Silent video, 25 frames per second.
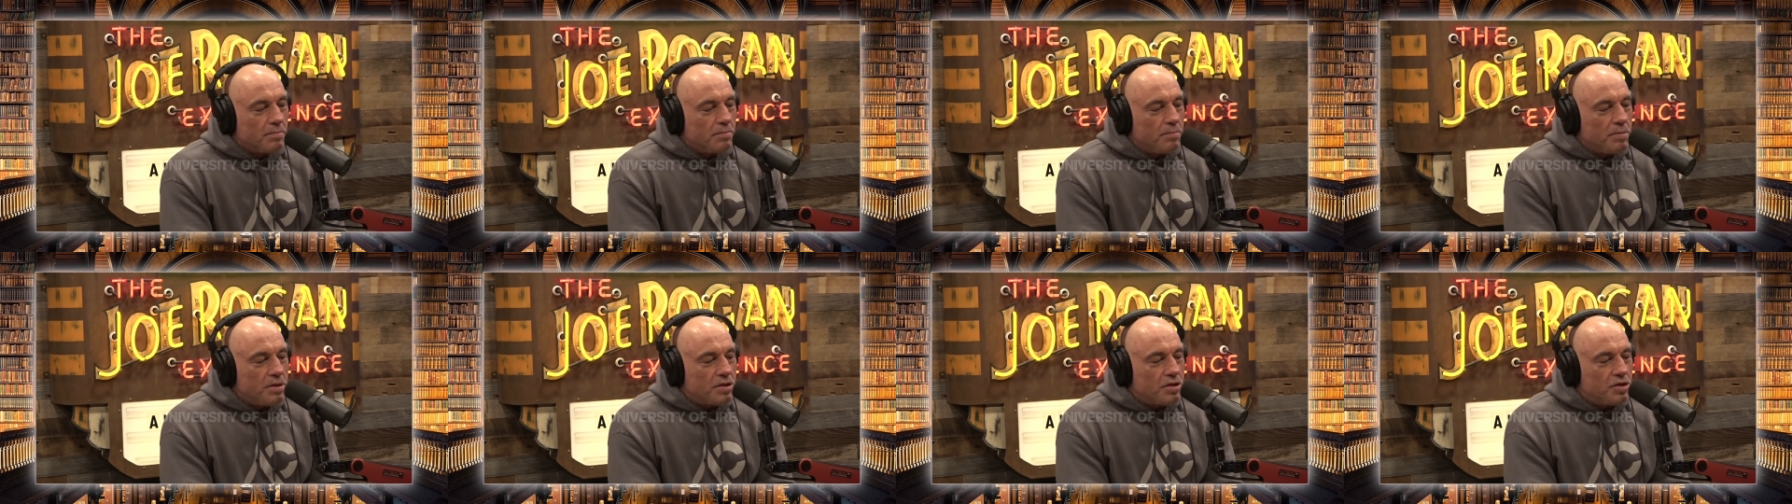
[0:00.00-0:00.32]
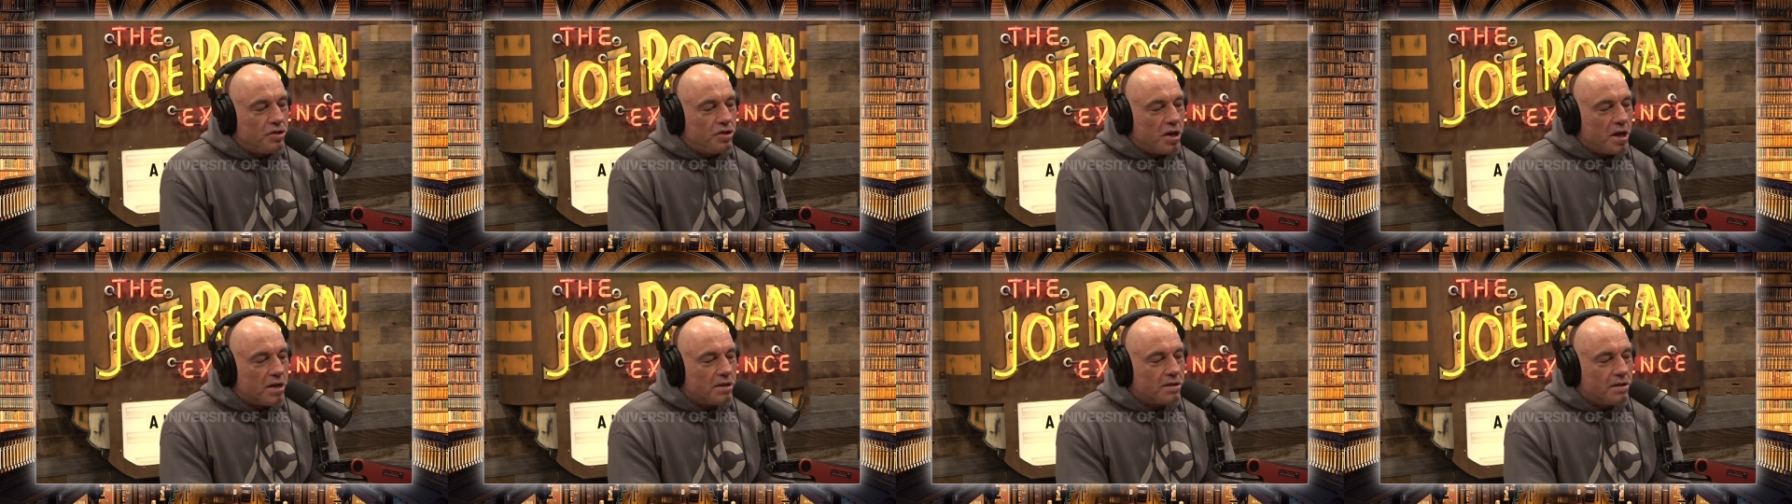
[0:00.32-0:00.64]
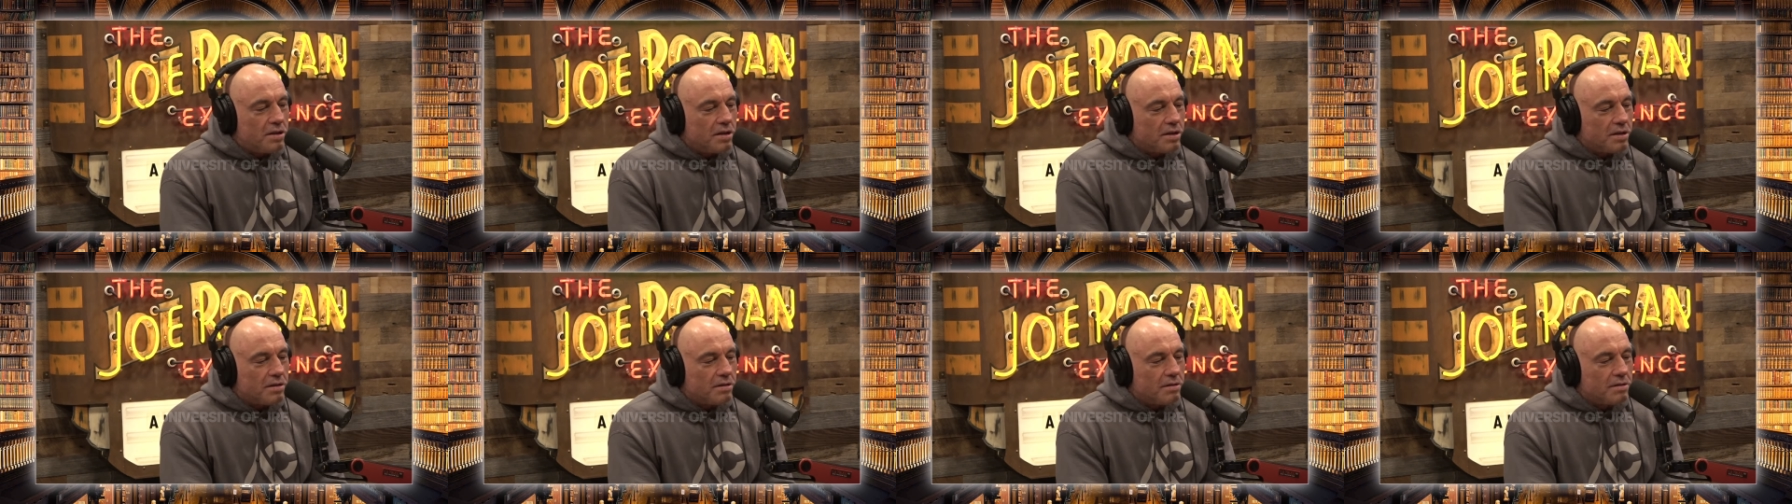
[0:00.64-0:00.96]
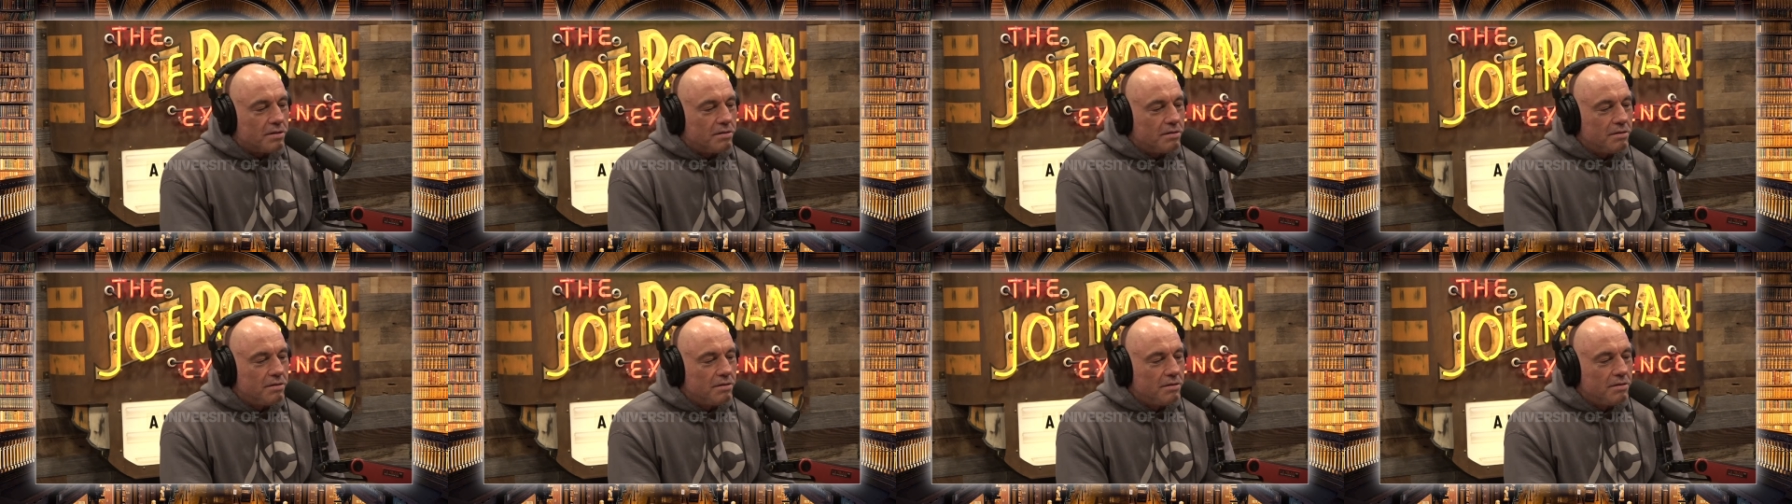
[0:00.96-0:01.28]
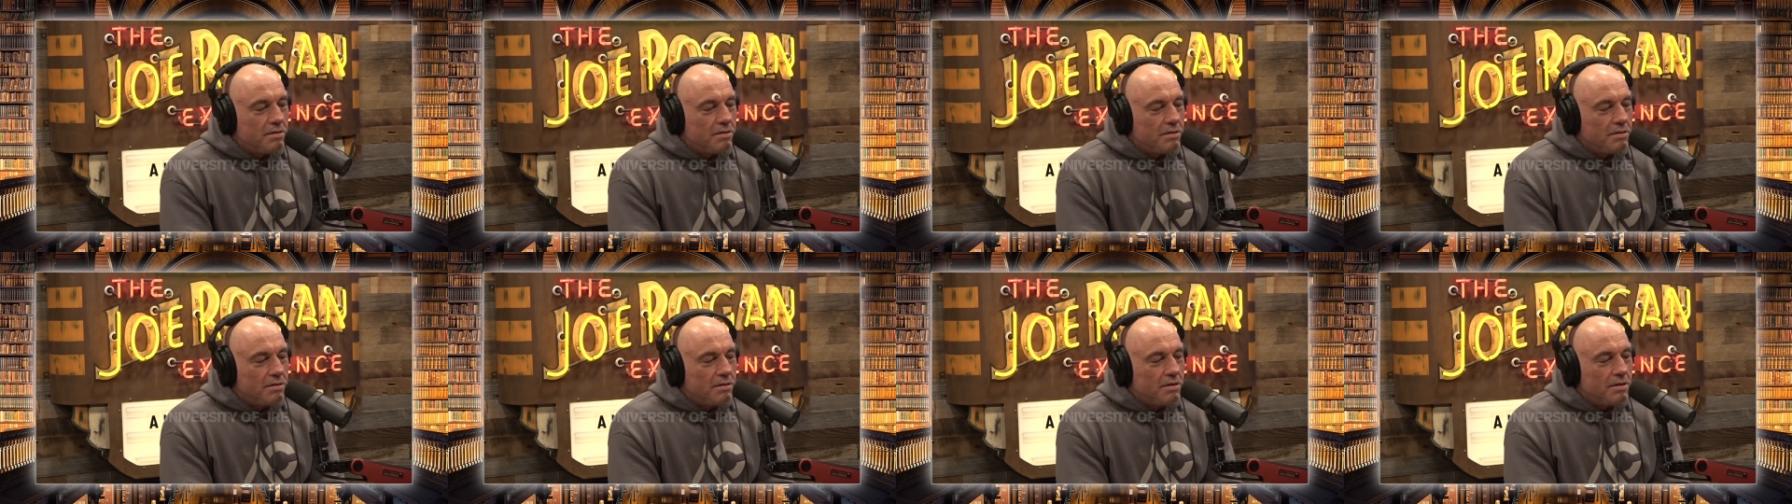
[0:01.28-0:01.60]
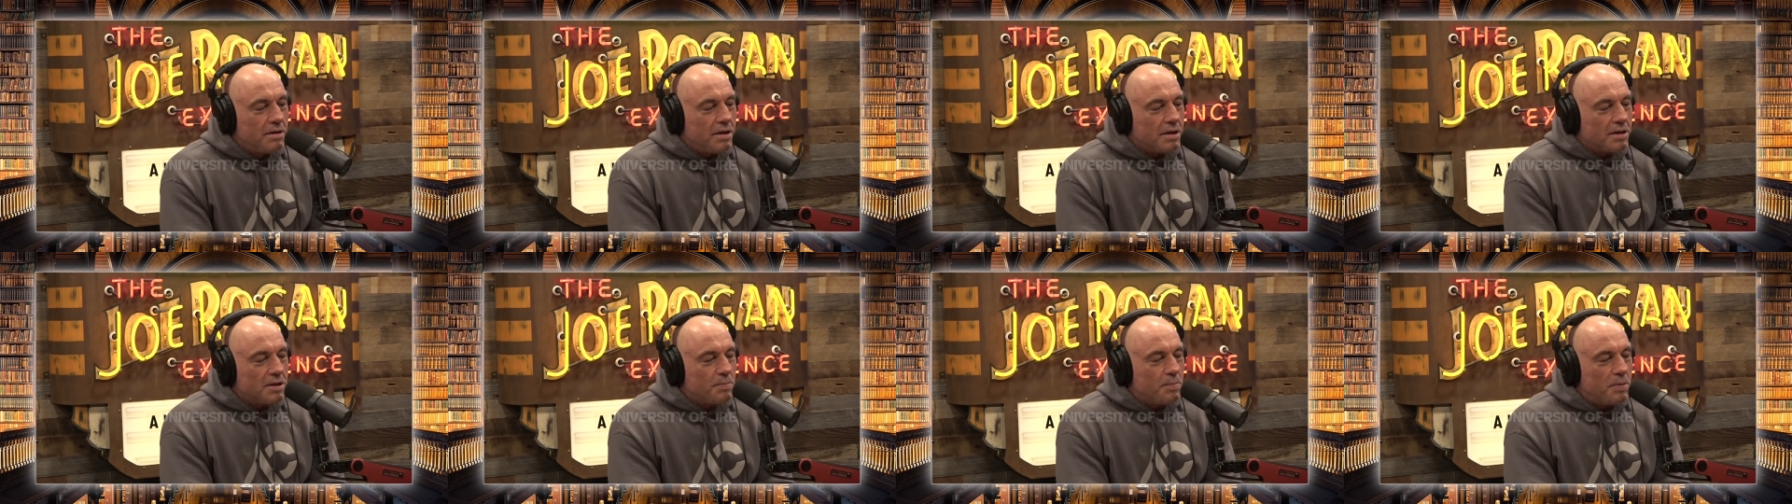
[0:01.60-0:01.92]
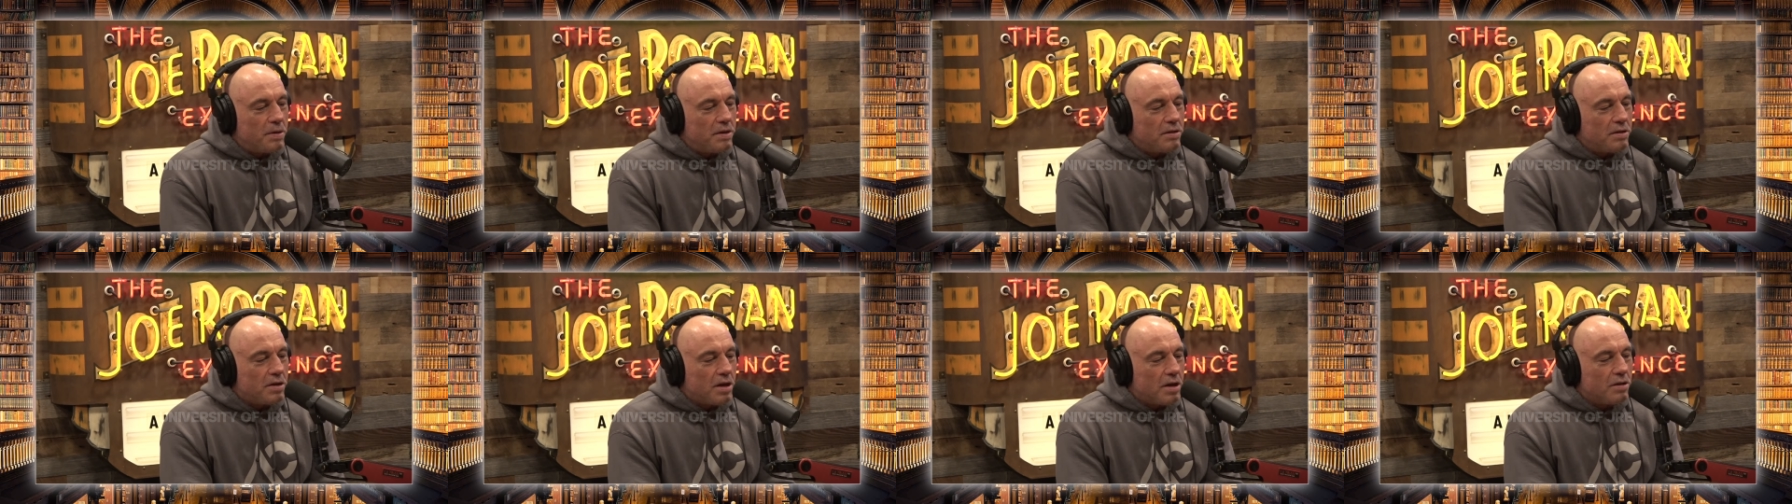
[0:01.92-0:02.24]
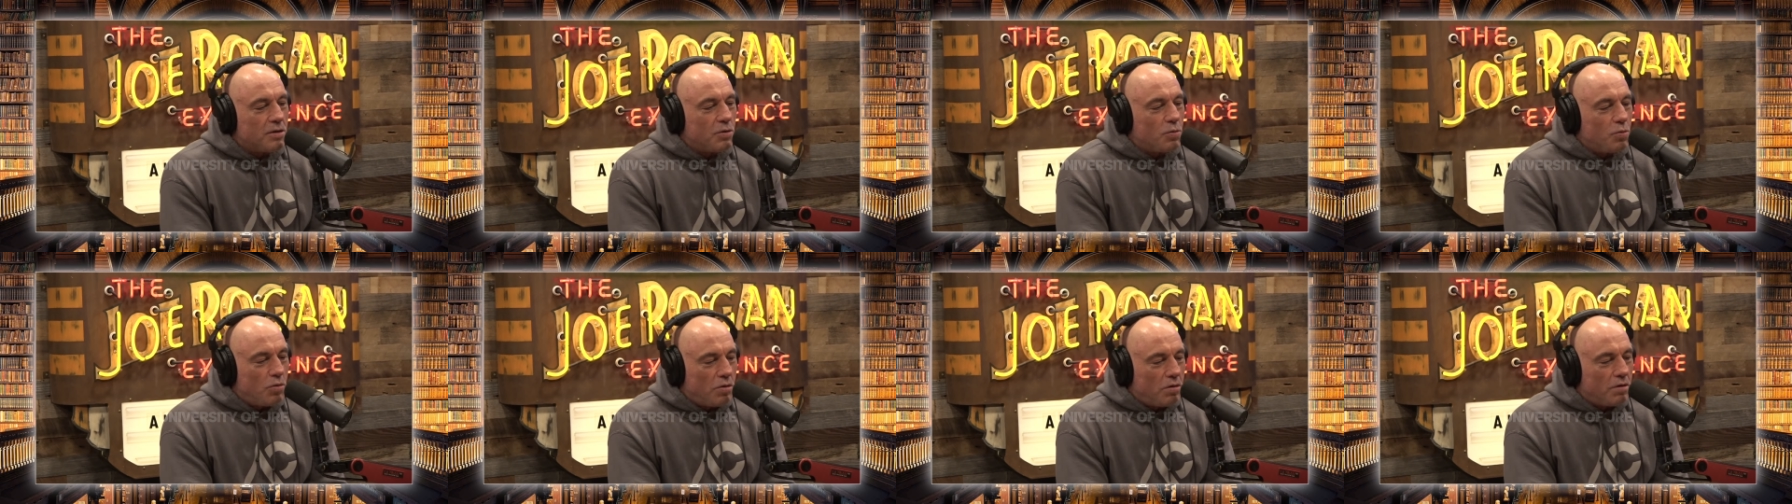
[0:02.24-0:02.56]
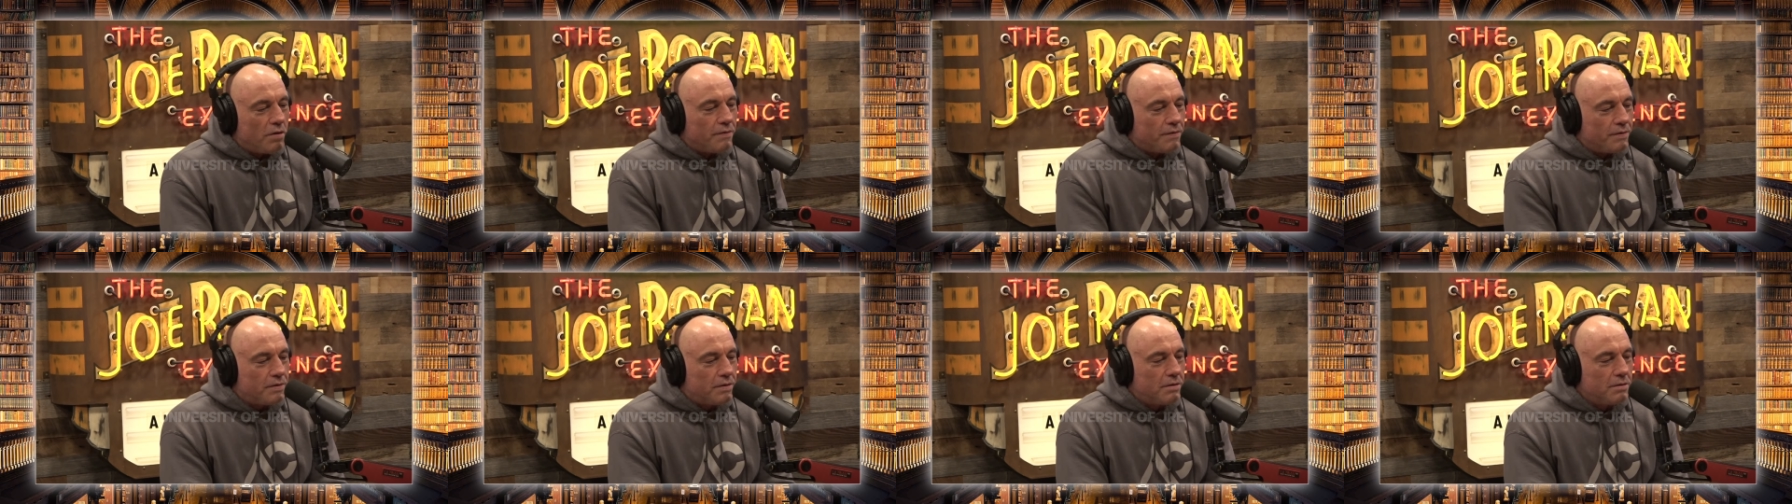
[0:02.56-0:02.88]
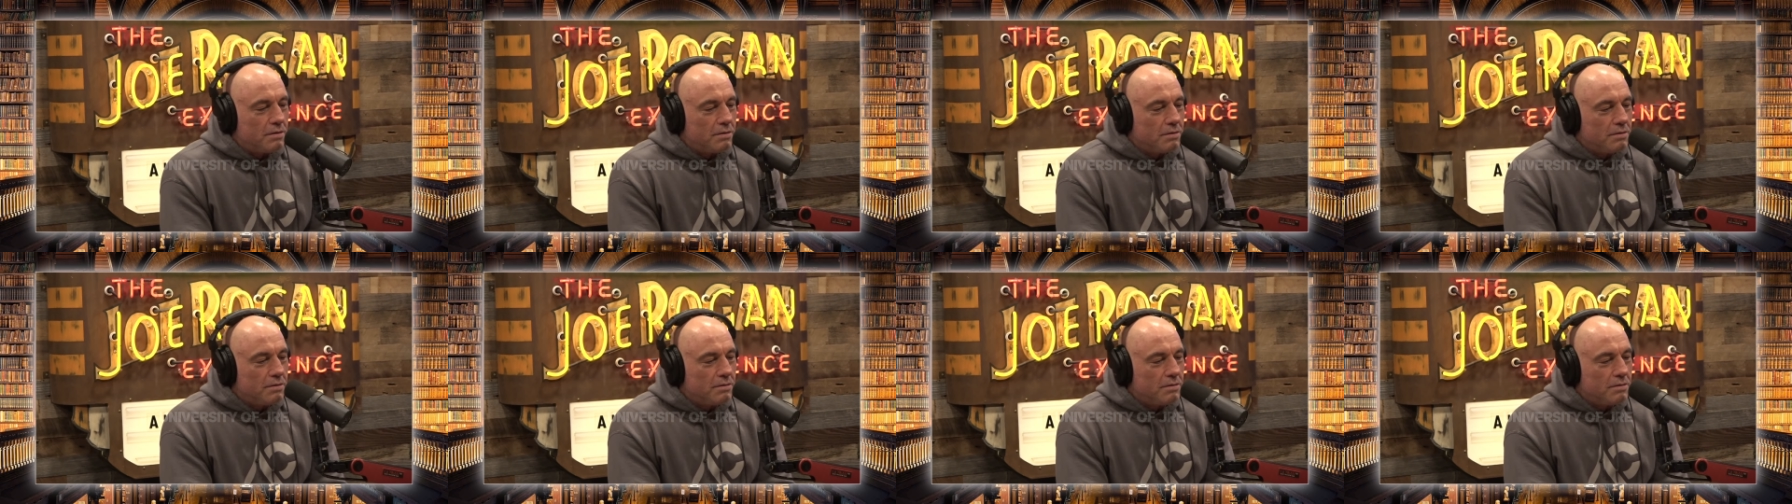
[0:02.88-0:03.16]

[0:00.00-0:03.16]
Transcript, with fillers: misjustice that's been done to wolves.